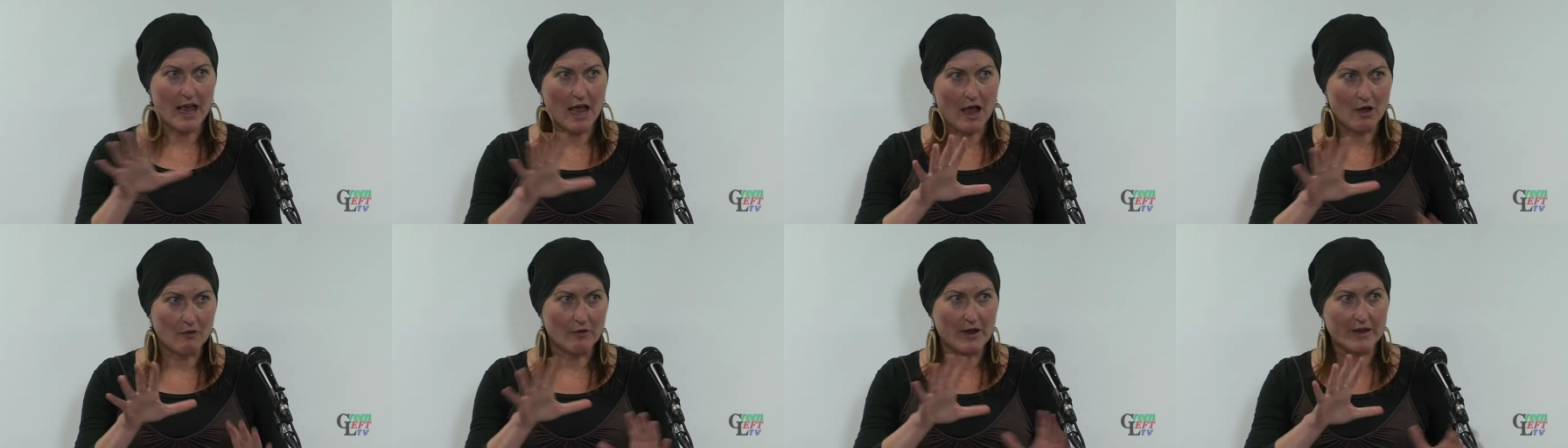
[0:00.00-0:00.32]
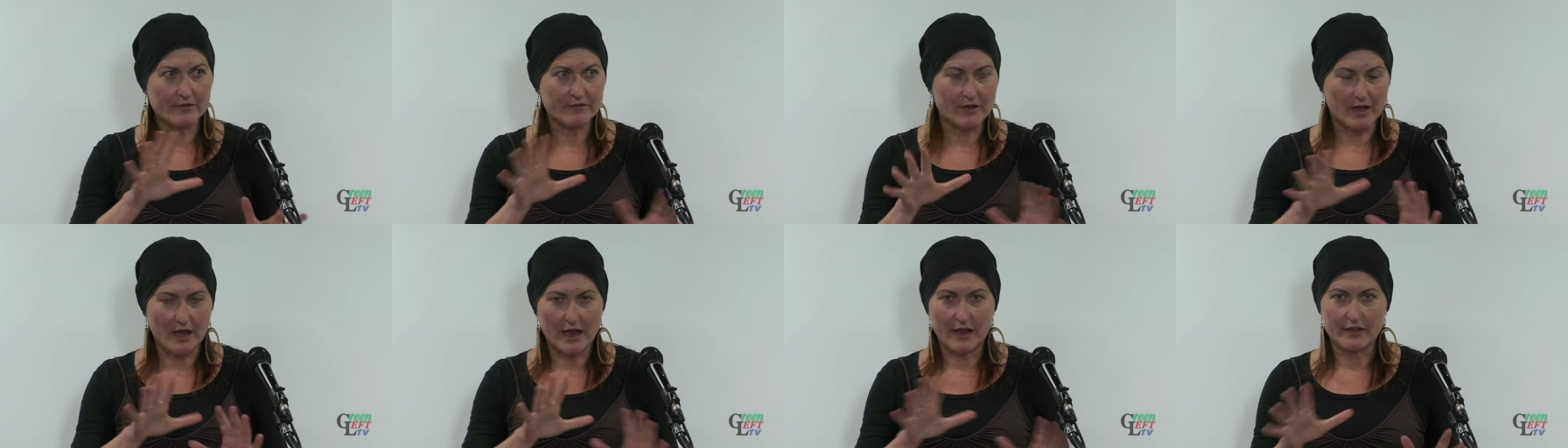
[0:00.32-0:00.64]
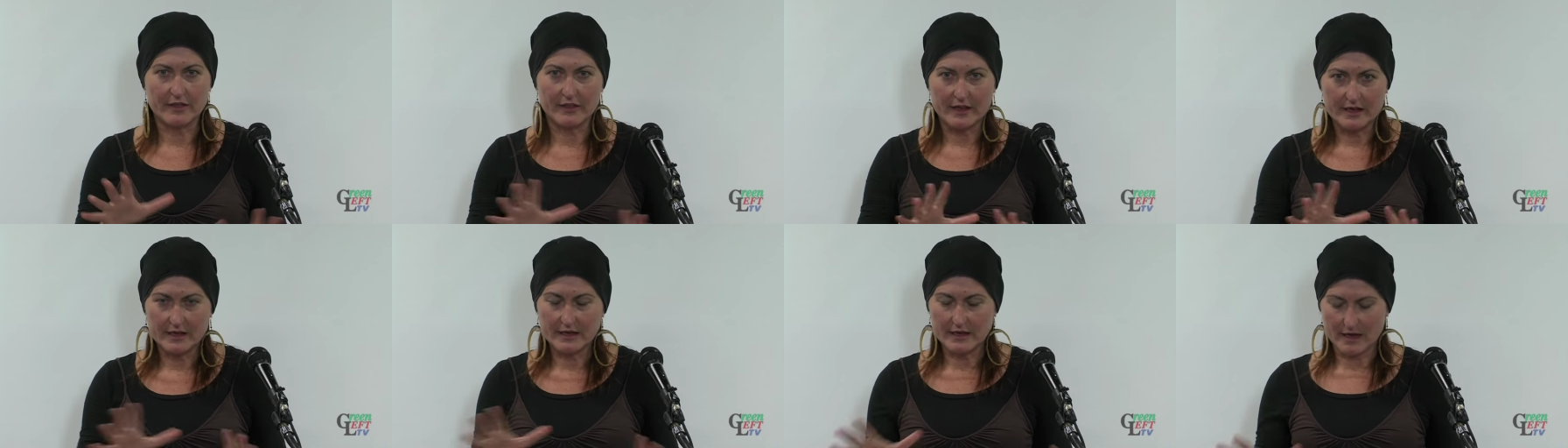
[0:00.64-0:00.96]
however, I
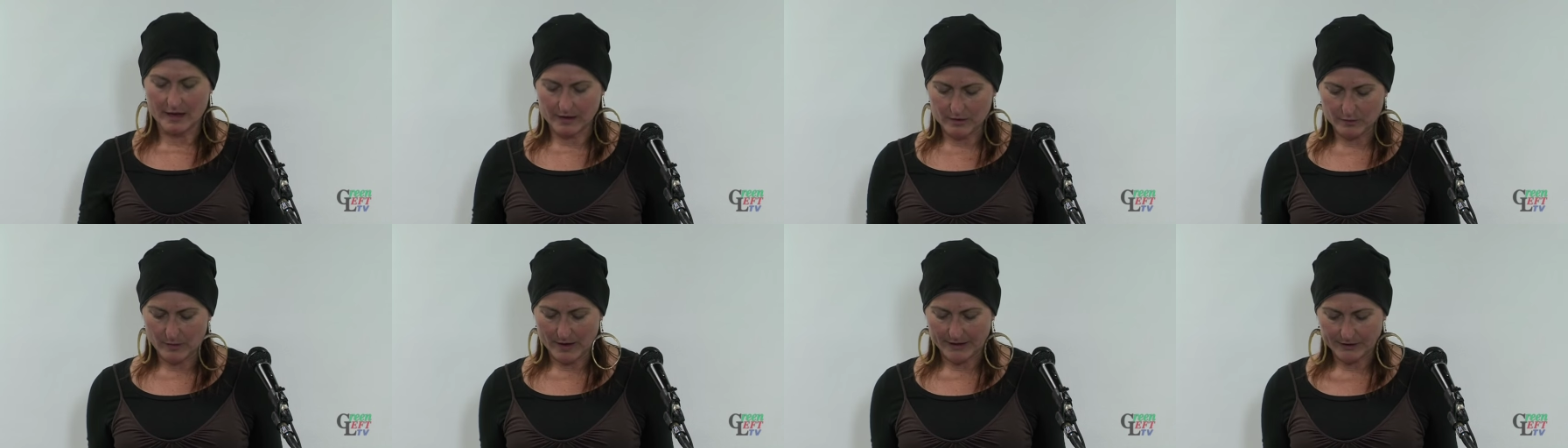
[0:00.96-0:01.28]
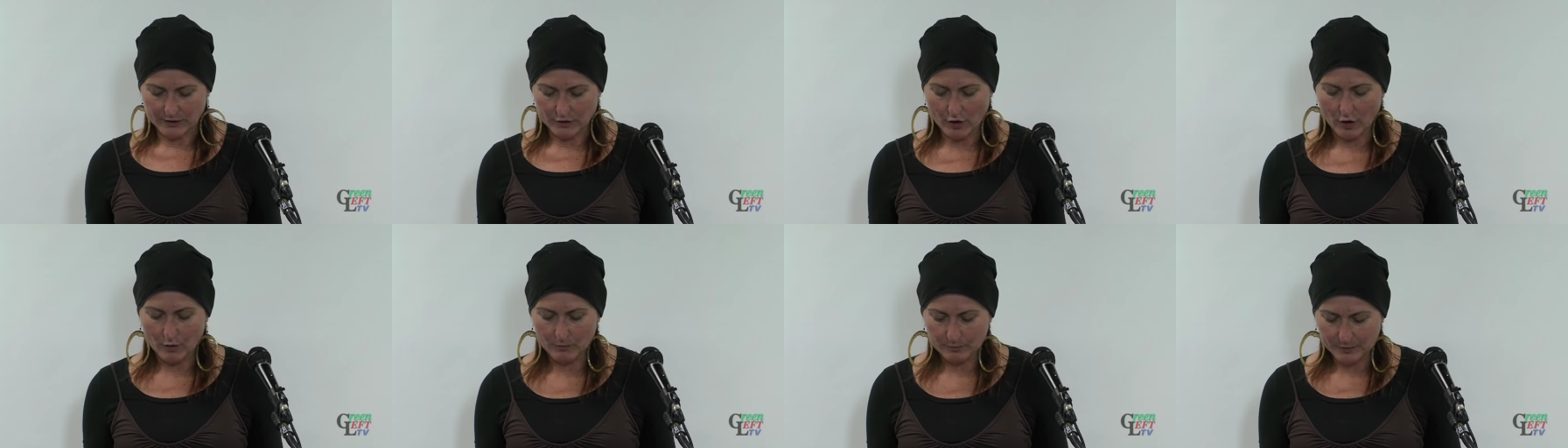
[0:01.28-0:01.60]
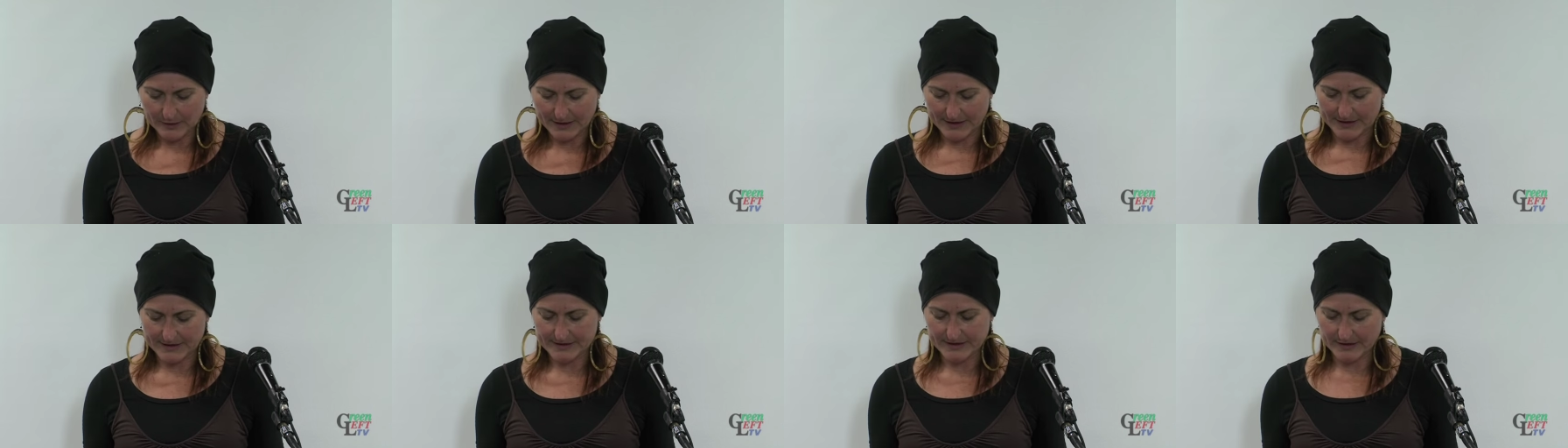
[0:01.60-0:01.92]
think are quite
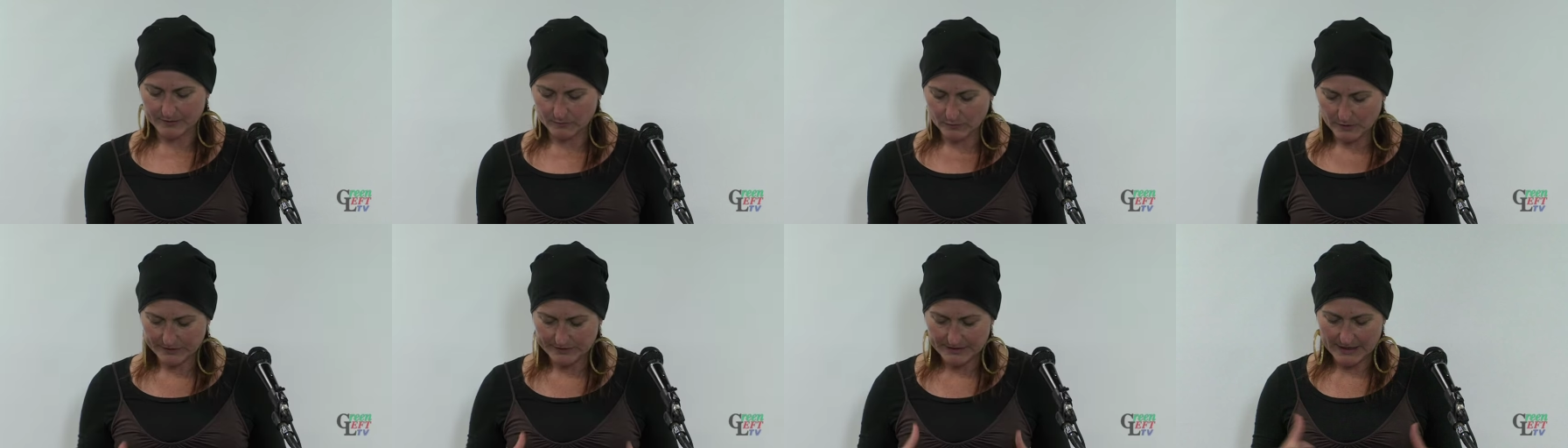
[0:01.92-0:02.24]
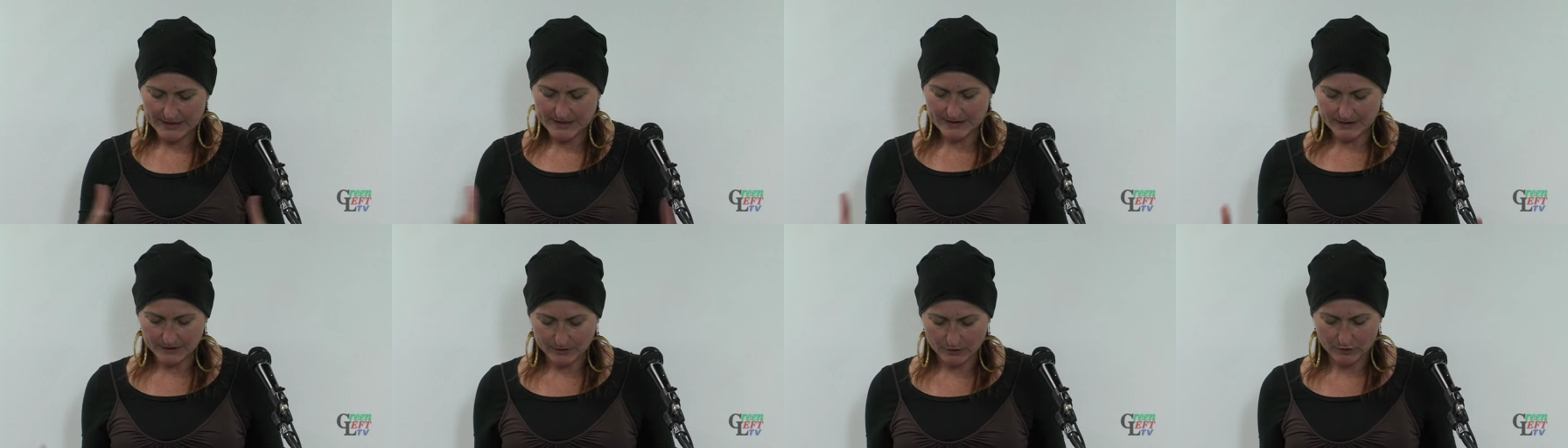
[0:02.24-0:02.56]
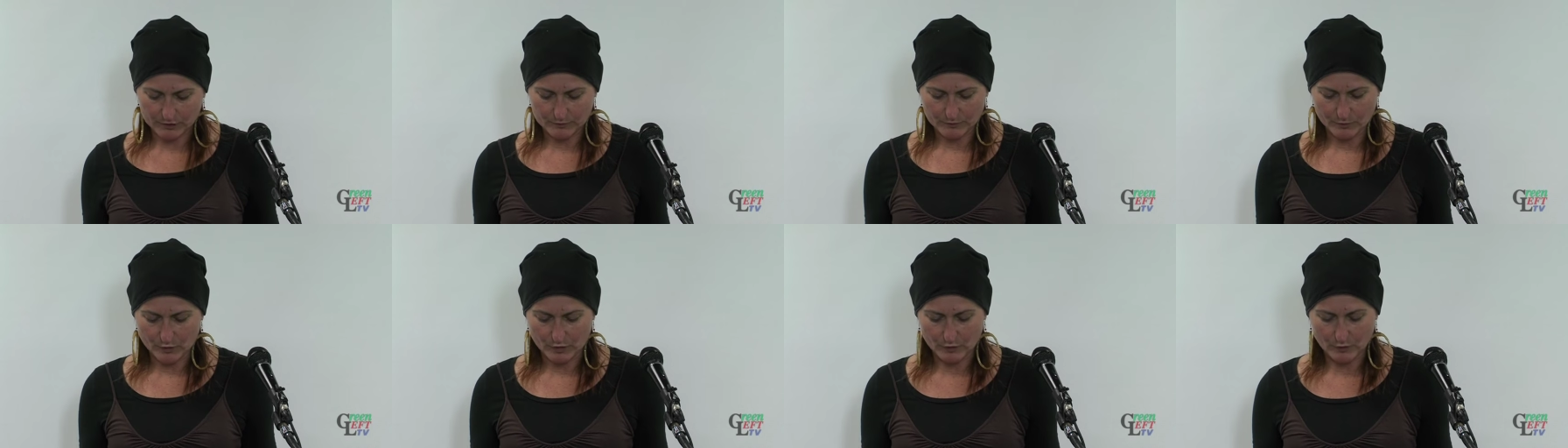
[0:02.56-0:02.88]
complex and needs a
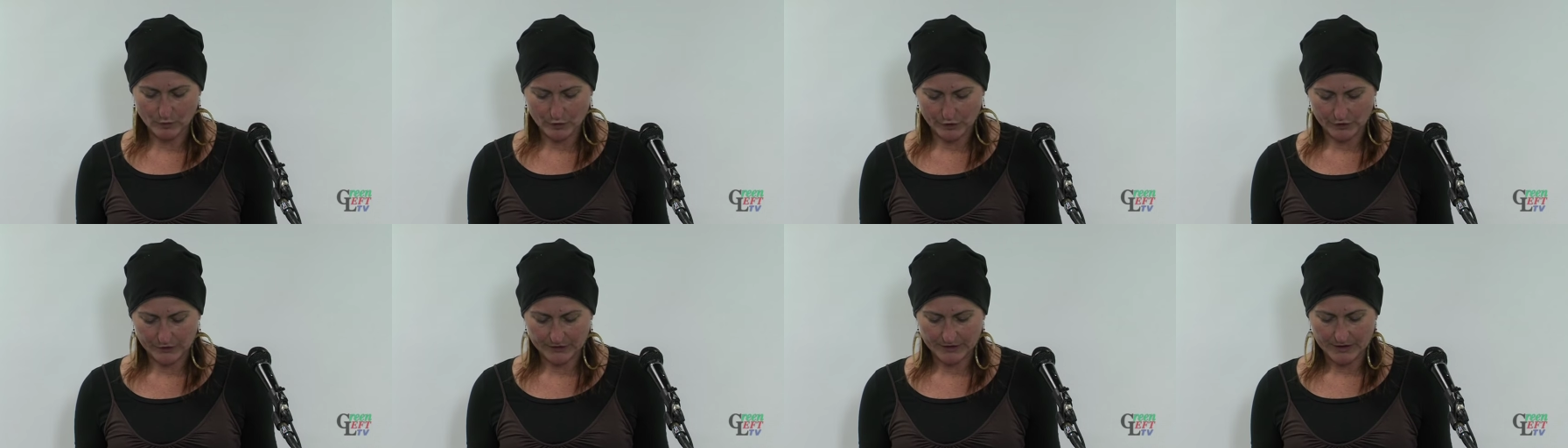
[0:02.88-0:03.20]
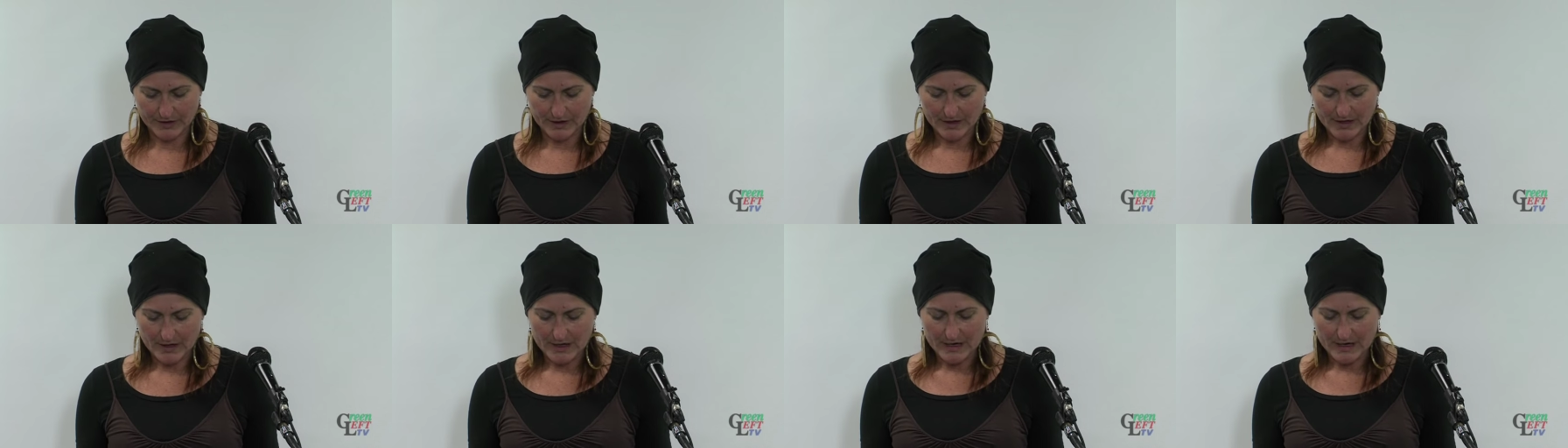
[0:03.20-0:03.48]
lot more work.